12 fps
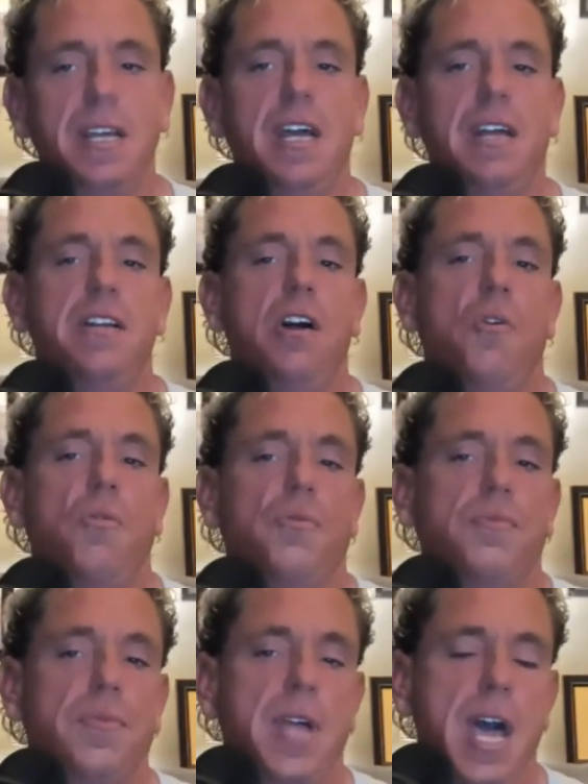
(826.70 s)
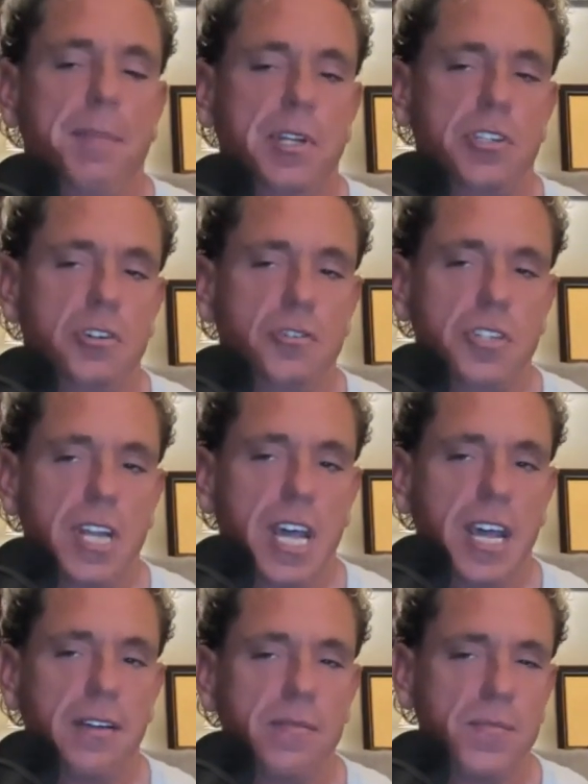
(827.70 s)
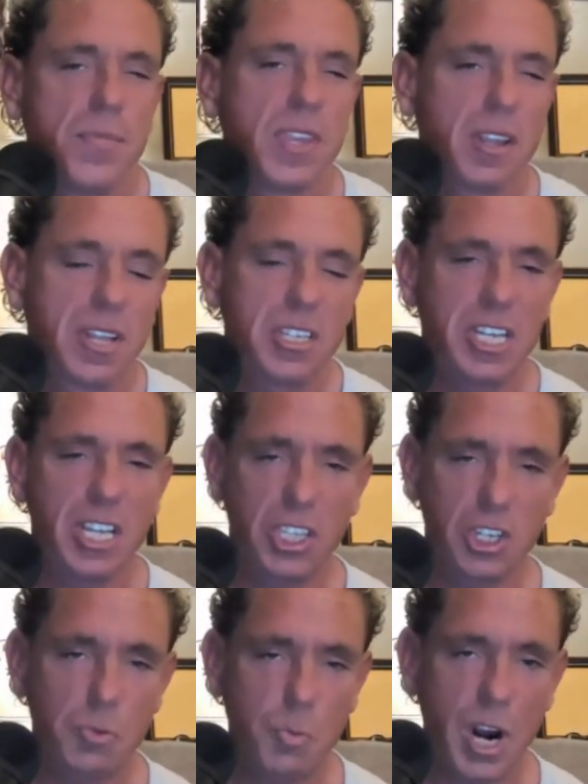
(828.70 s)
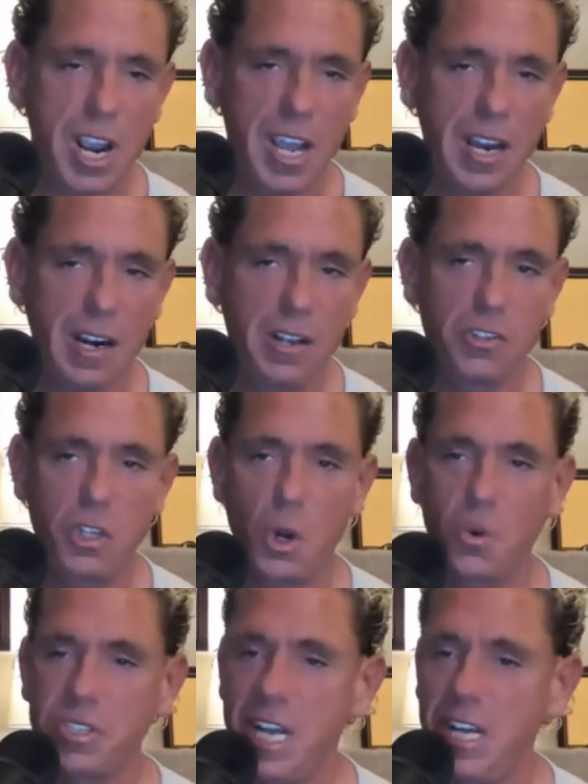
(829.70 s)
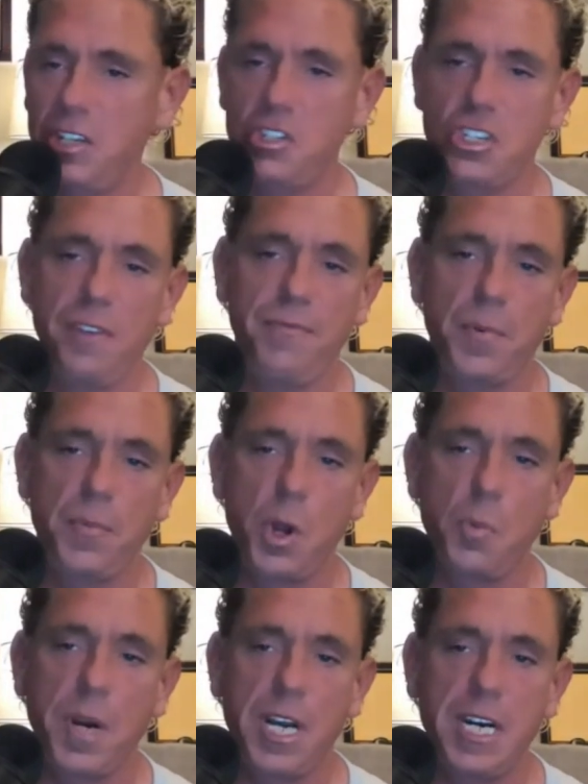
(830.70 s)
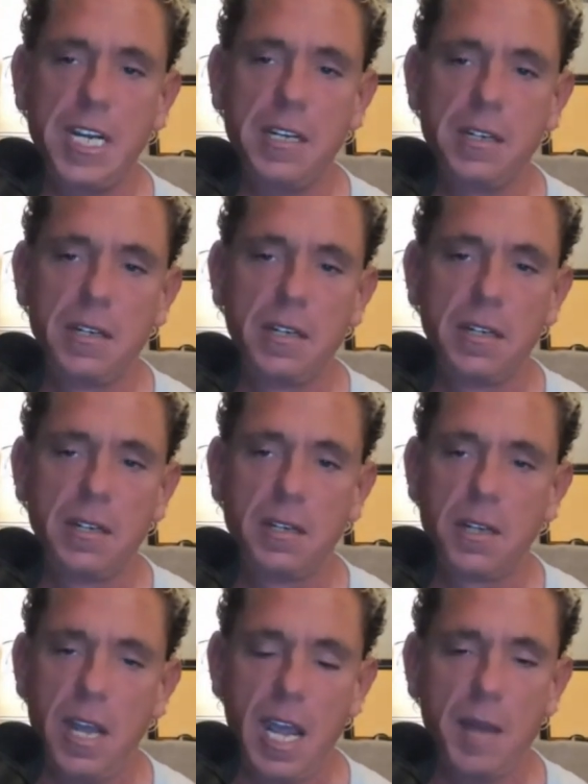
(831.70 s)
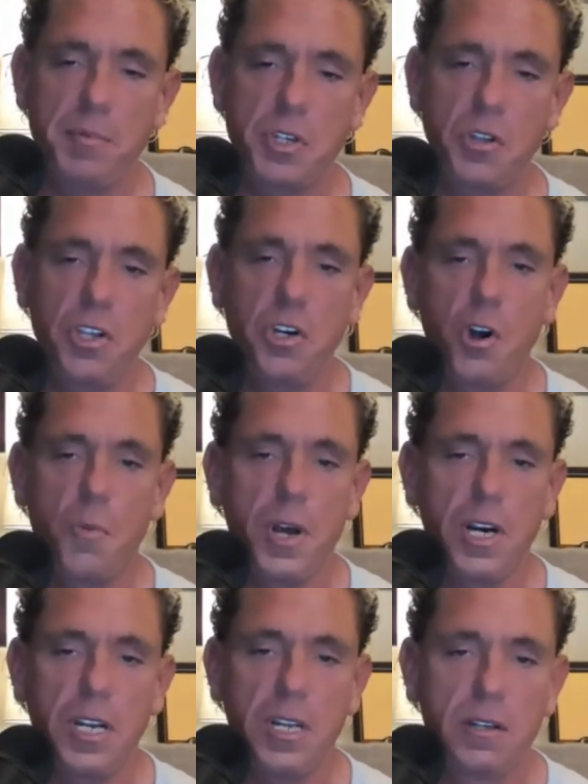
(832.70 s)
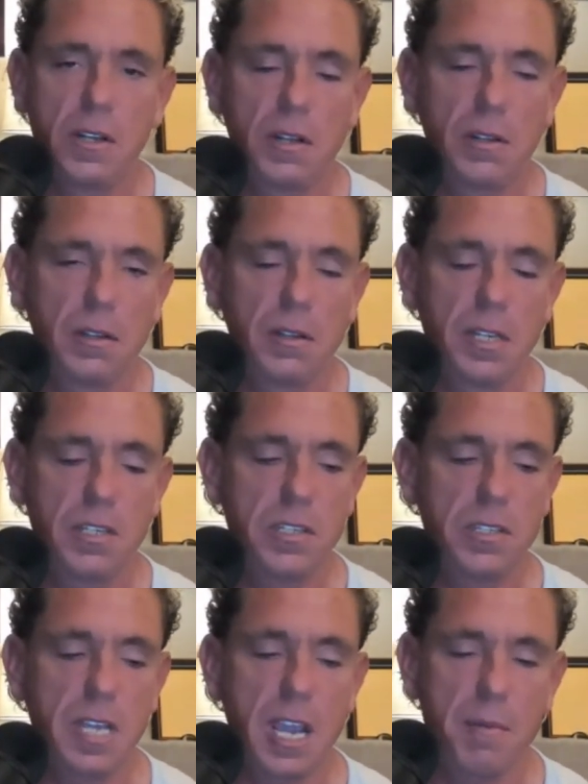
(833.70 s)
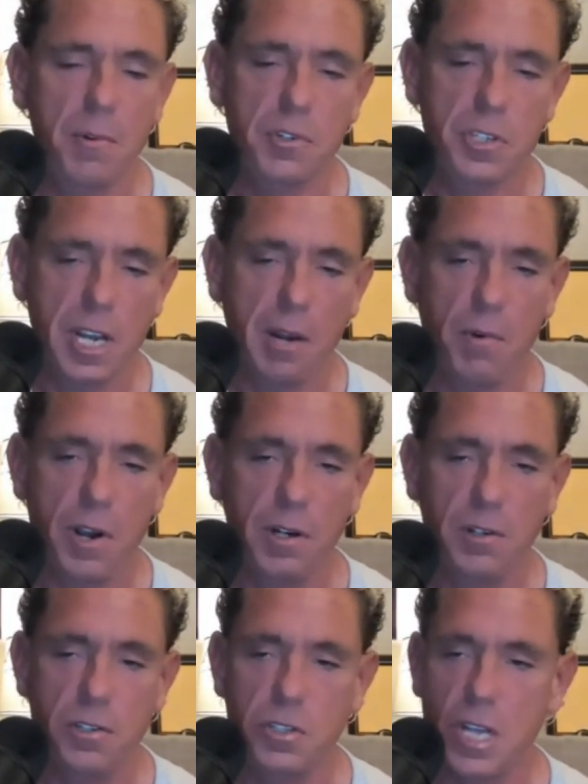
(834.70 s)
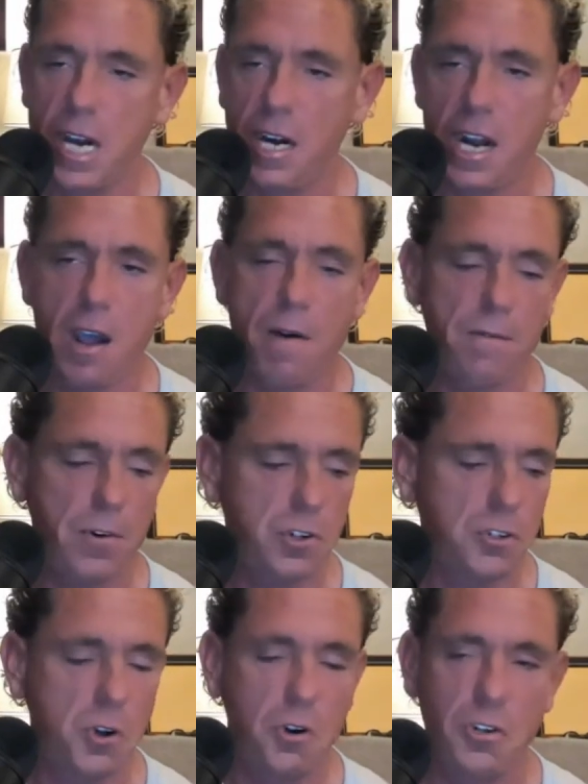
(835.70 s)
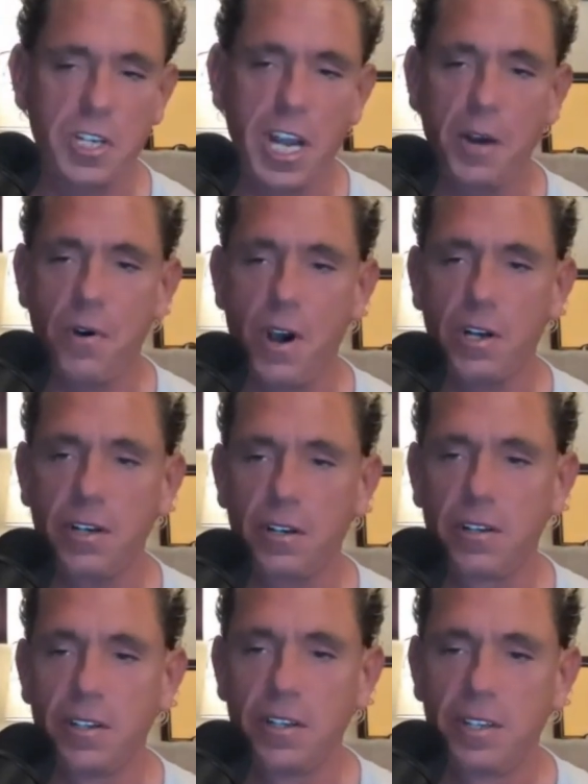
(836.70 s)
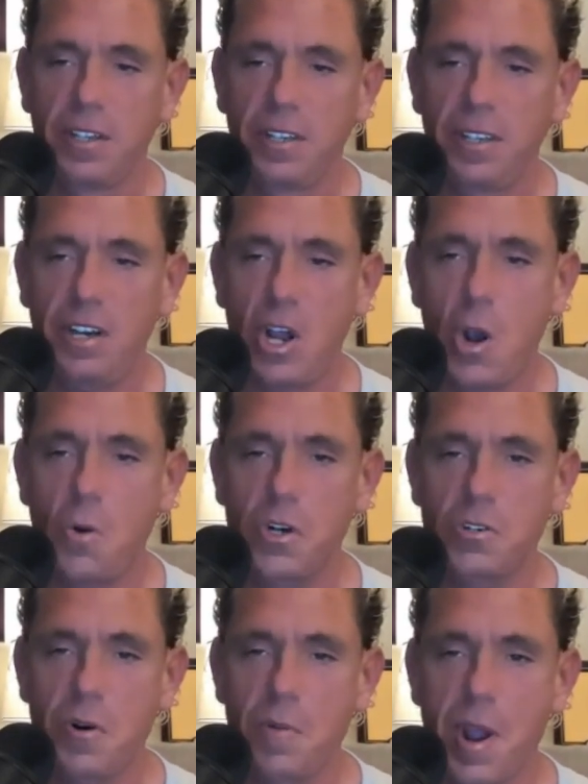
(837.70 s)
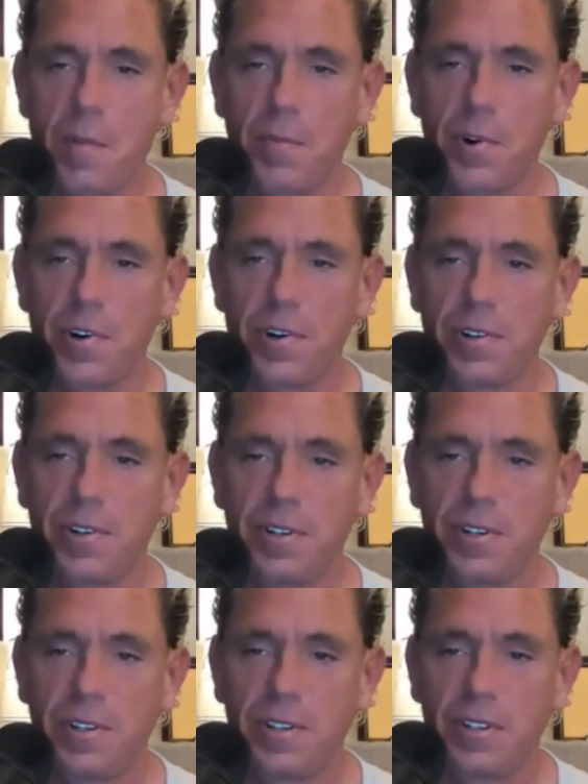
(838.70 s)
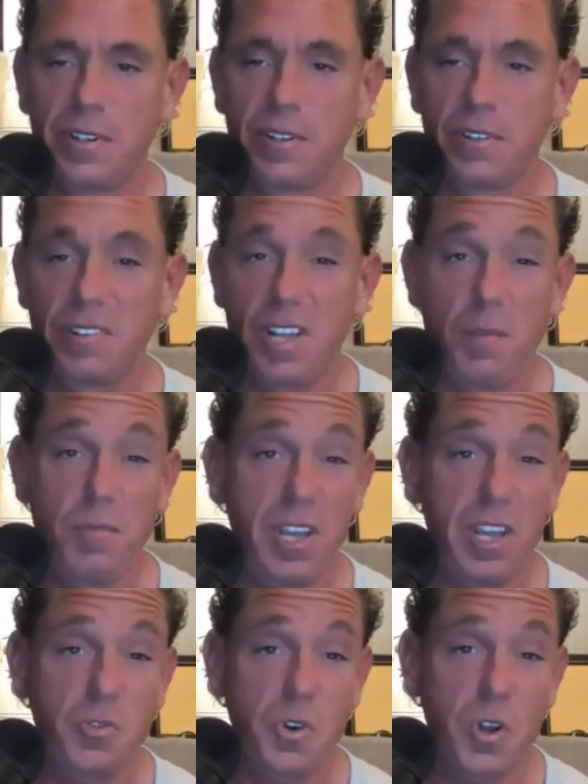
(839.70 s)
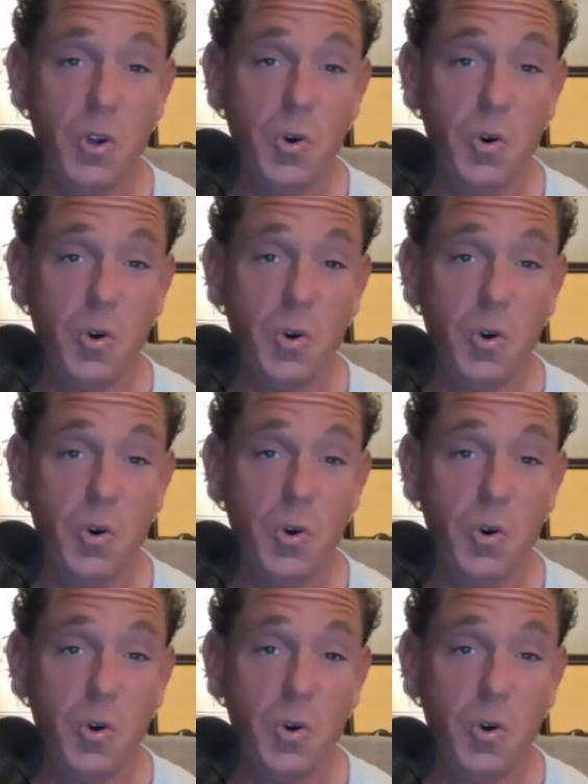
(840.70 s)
And yo, happy Tuesday. Let's get this bread. Don't take shit from nobody. Absolutely nobody. This is Gabriel Skywalker signing out for Schroeder Skywalker. And always remember, NBA's around the